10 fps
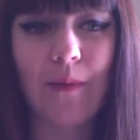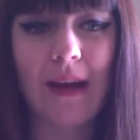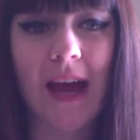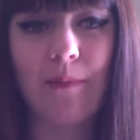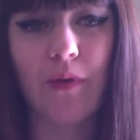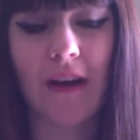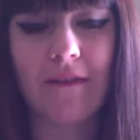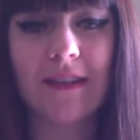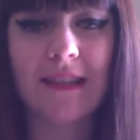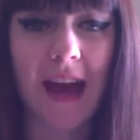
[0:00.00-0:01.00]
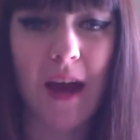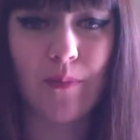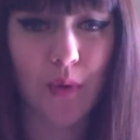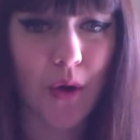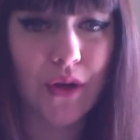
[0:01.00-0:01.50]
we had breakfast at
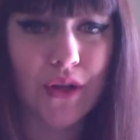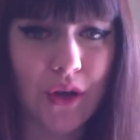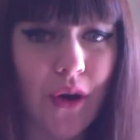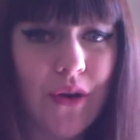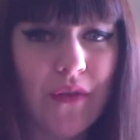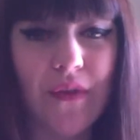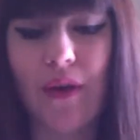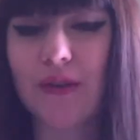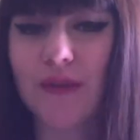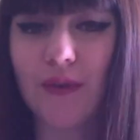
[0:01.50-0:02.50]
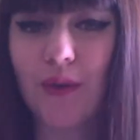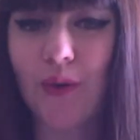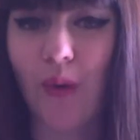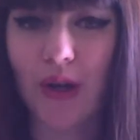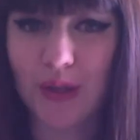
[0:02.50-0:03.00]
Broken Yolk. For those of you who
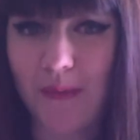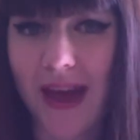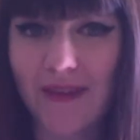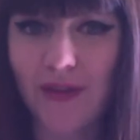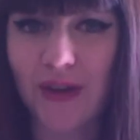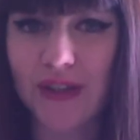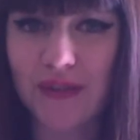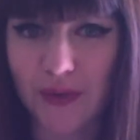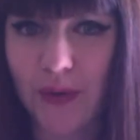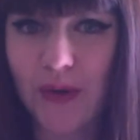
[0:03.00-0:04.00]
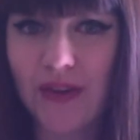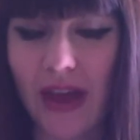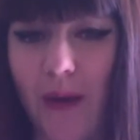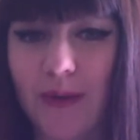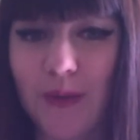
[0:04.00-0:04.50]
watch Man vs. Food,
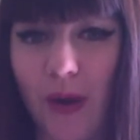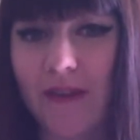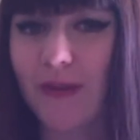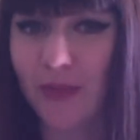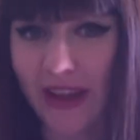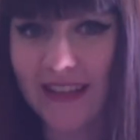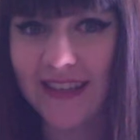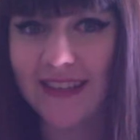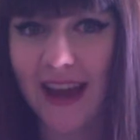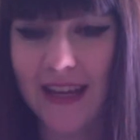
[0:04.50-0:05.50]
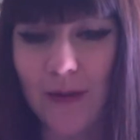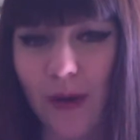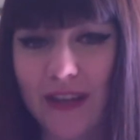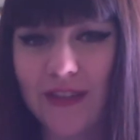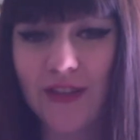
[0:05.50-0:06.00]
that was one of the places that he
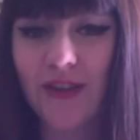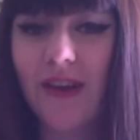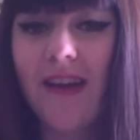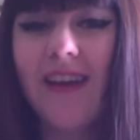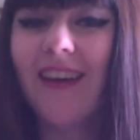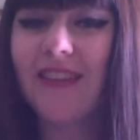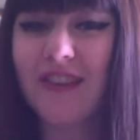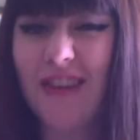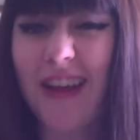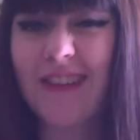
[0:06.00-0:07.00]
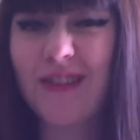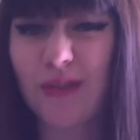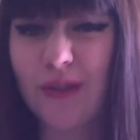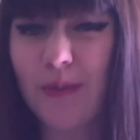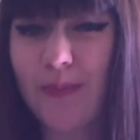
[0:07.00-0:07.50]
went to. The challenge
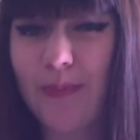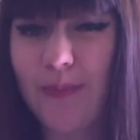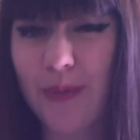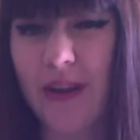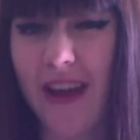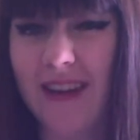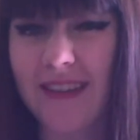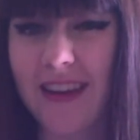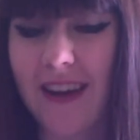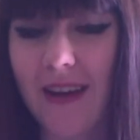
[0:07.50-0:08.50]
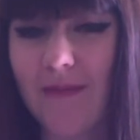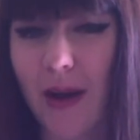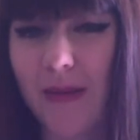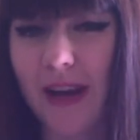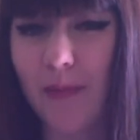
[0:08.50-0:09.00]
looked pretty hectic. I
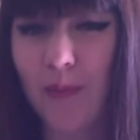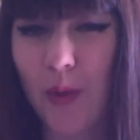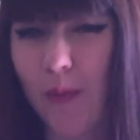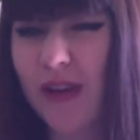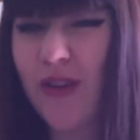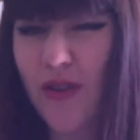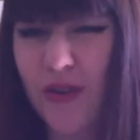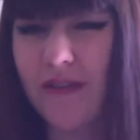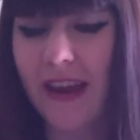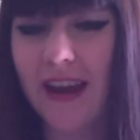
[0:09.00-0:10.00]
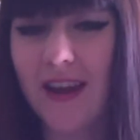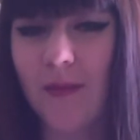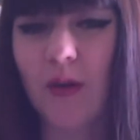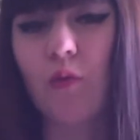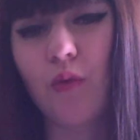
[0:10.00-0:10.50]
mean, I probably could have eaten it,
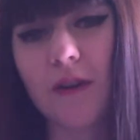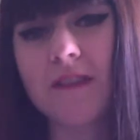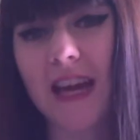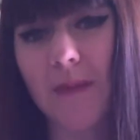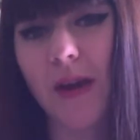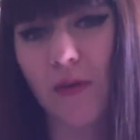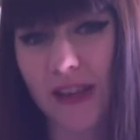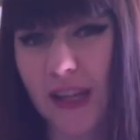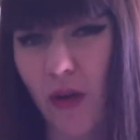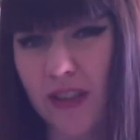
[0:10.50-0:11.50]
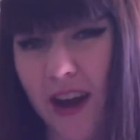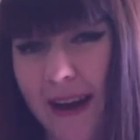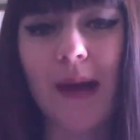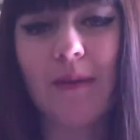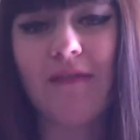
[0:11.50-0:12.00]
but it would have taken me a really long
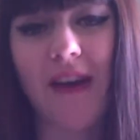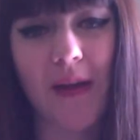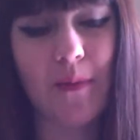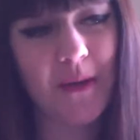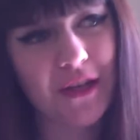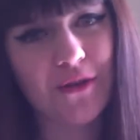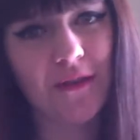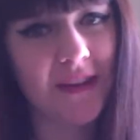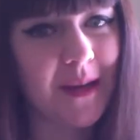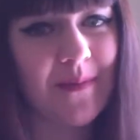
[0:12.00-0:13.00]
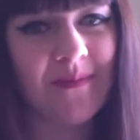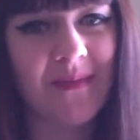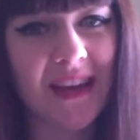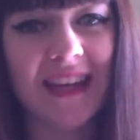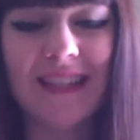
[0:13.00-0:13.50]
time. We found the picture of him
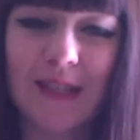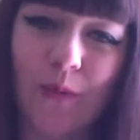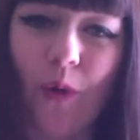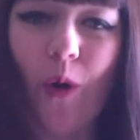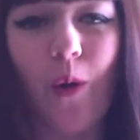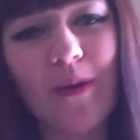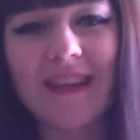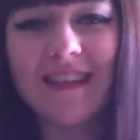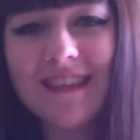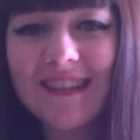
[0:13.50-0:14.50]
against the wall with his